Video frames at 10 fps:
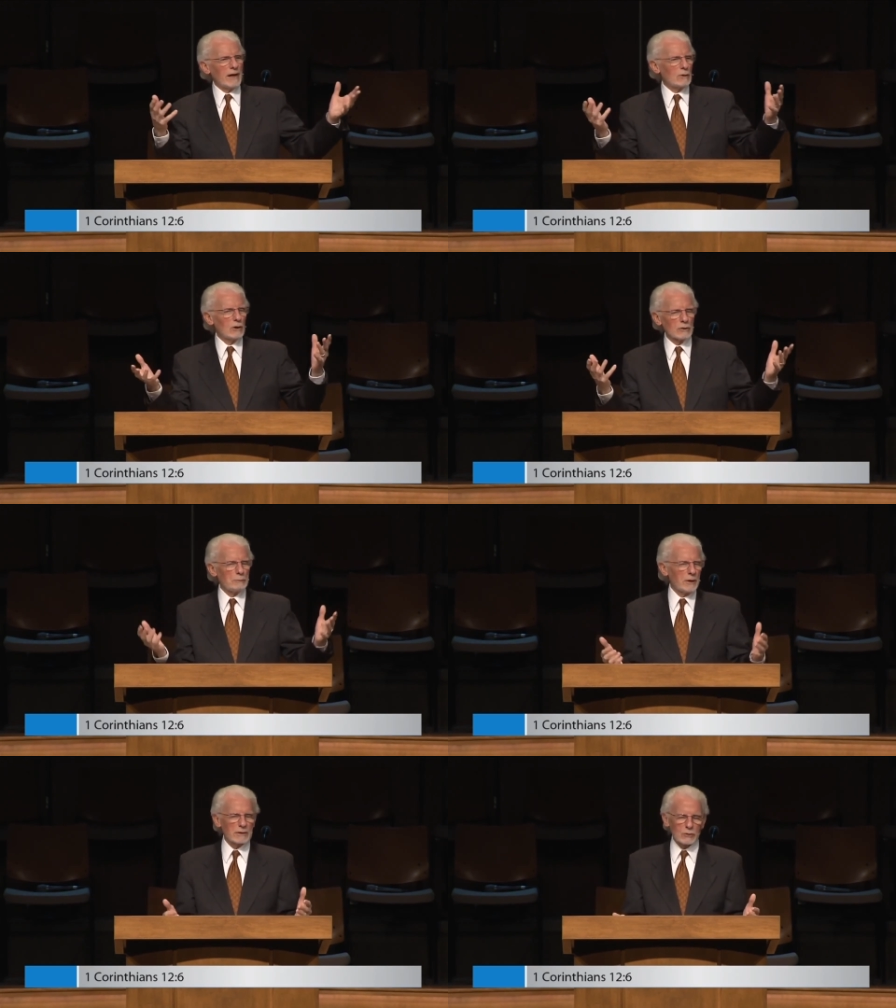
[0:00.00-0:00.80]
of how all
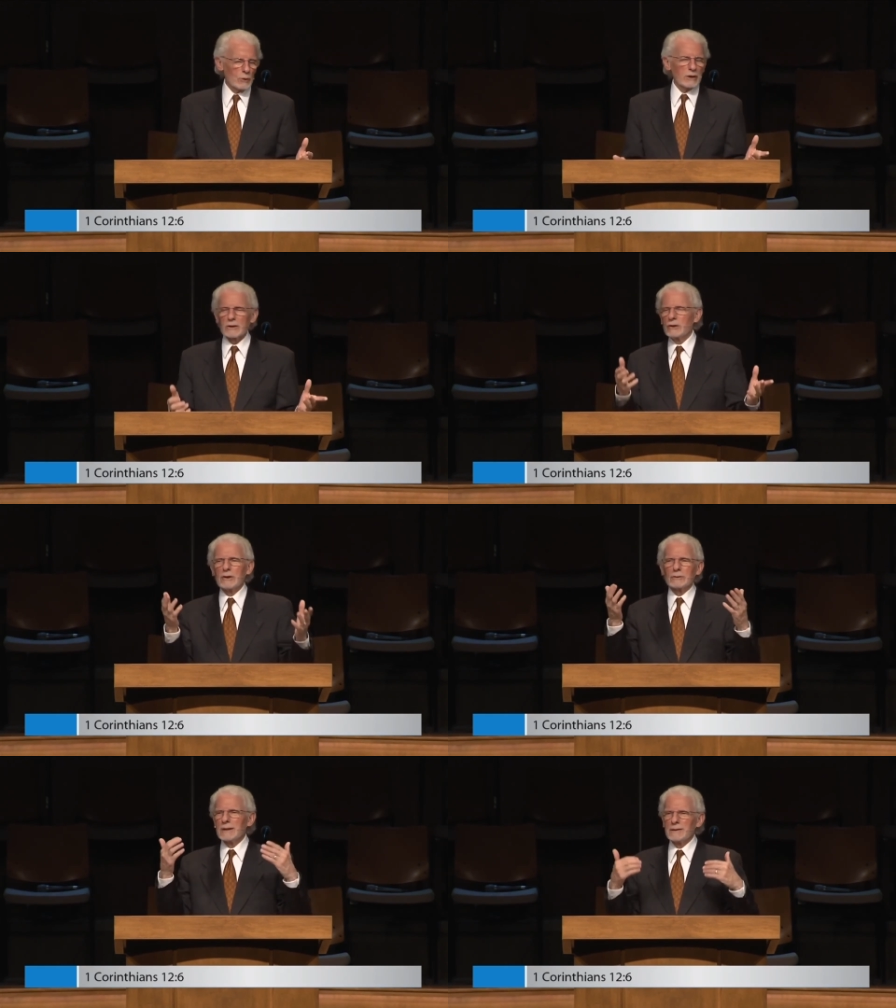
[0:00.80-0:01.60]
the parts work. You
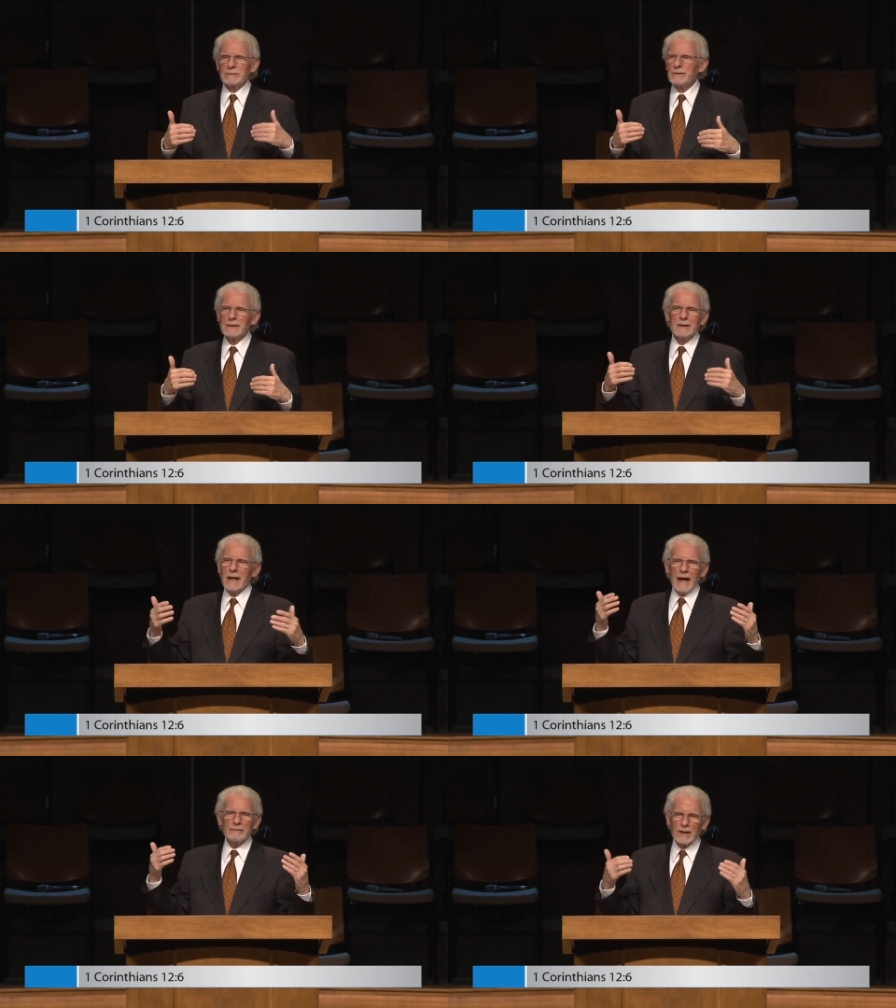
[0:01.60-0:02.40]
don't give,
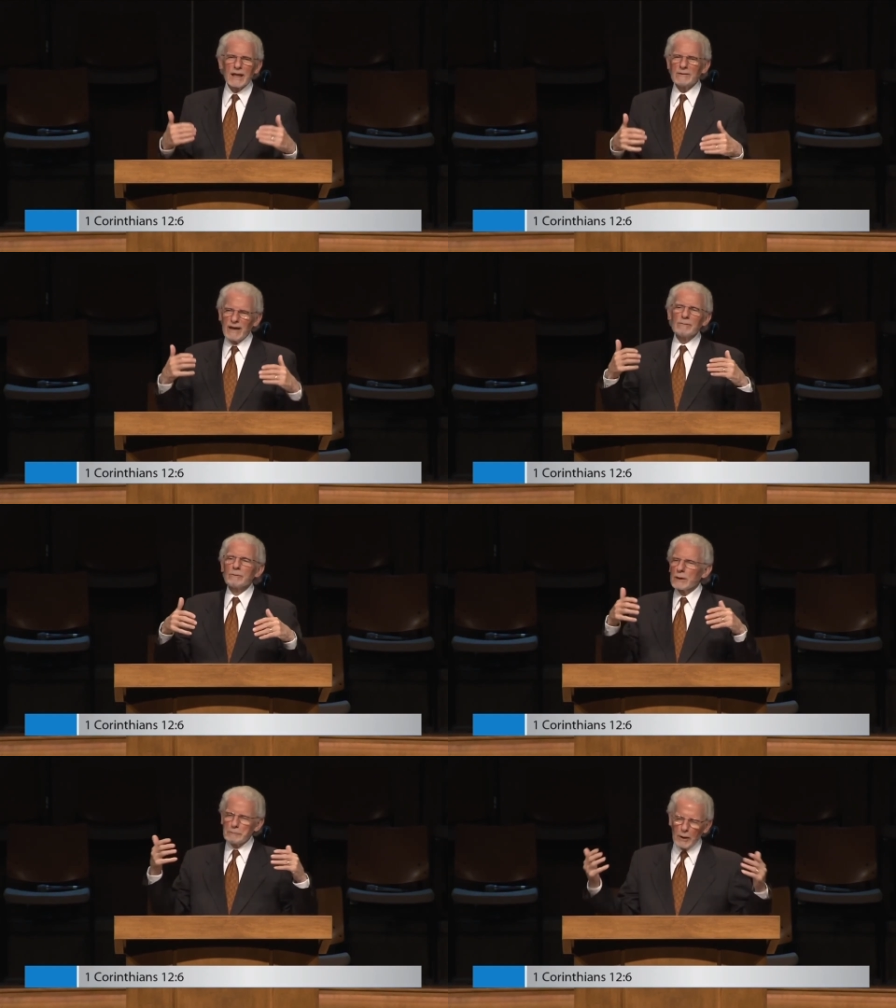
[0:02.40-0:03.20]
have to give
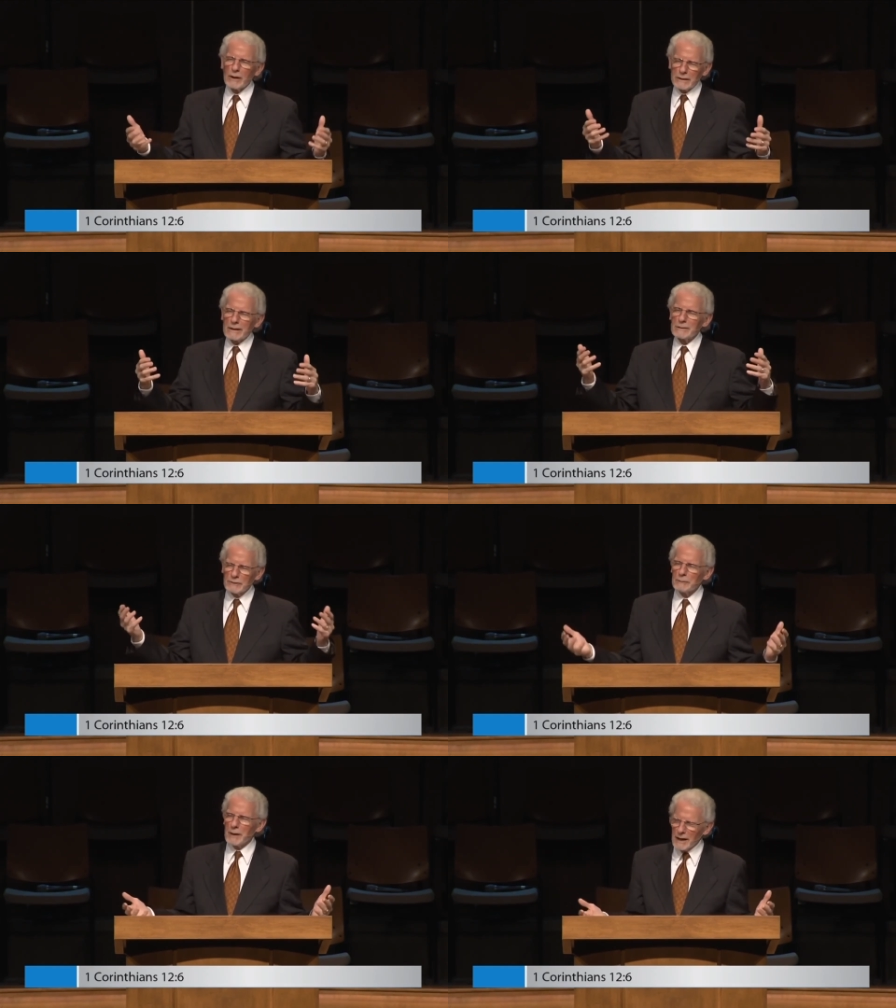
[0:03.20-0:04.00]
every part
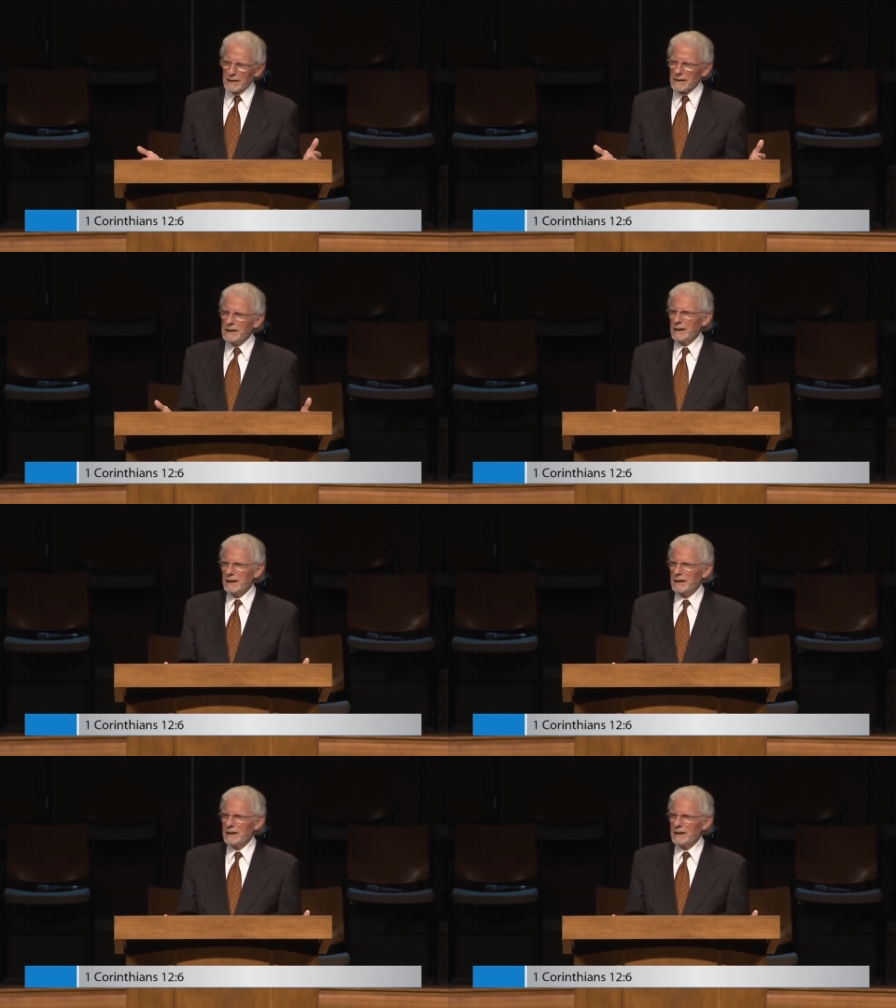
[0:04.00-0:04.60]
of the body.